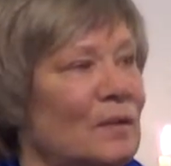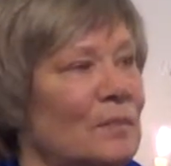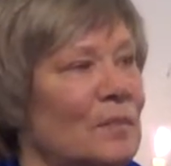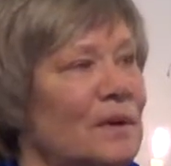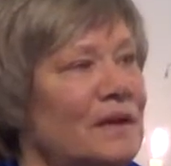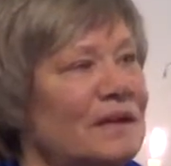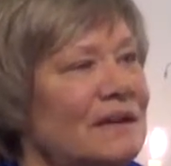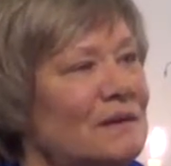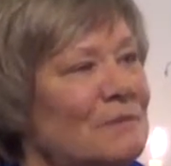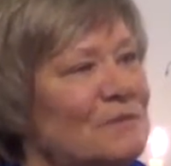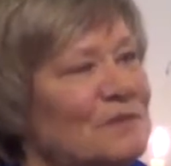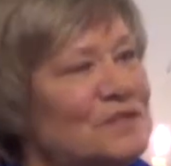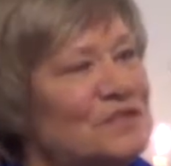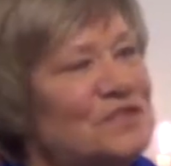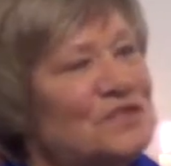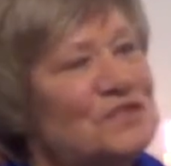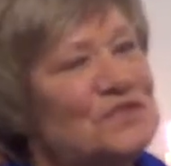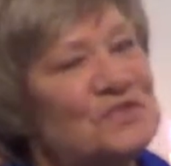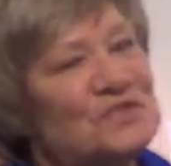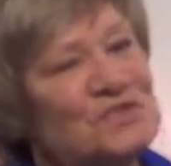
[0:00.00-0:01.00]
But it was
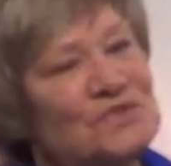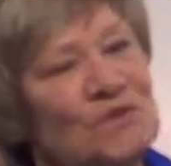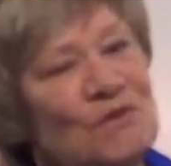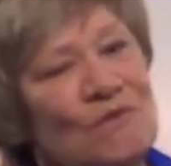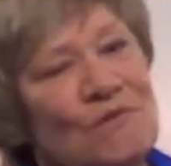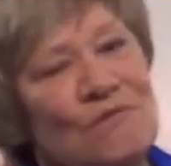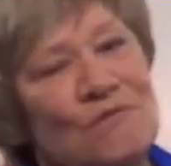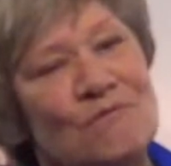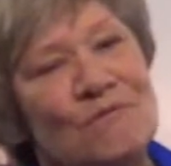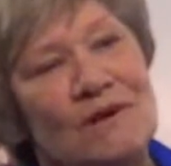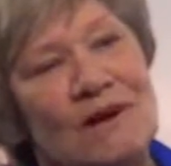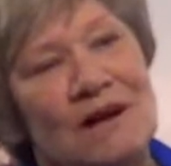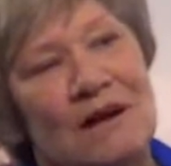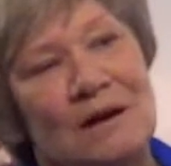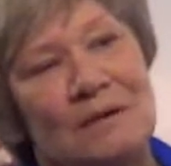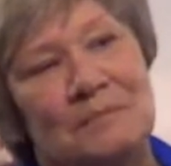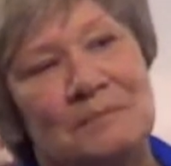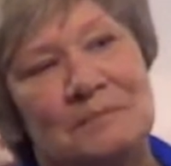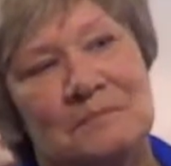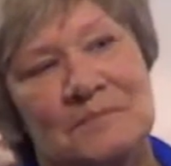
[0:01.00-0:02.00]
just so
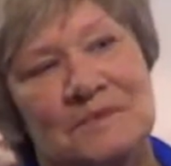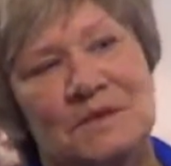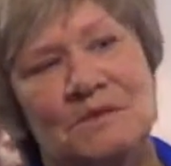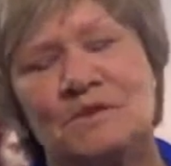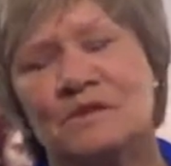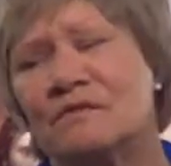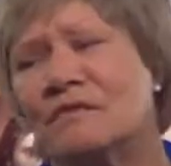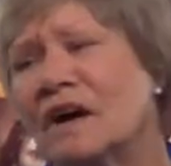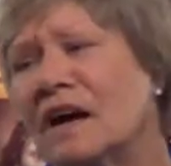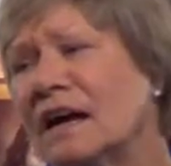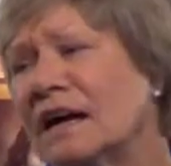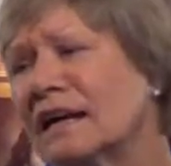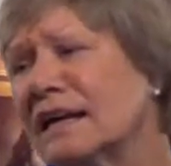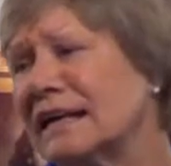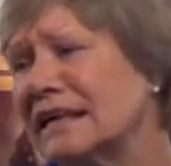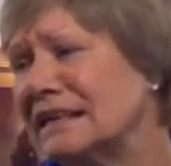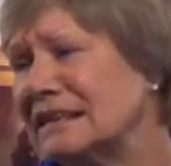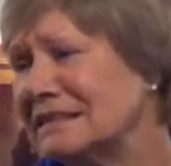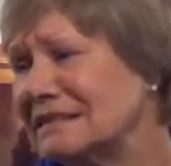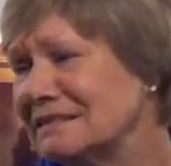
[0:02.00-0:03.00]

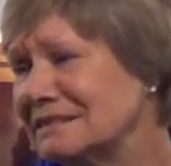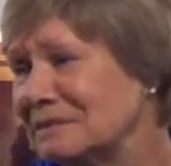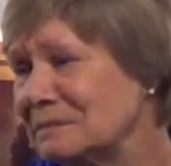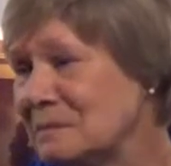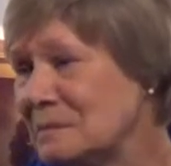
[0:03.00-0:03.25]
divine.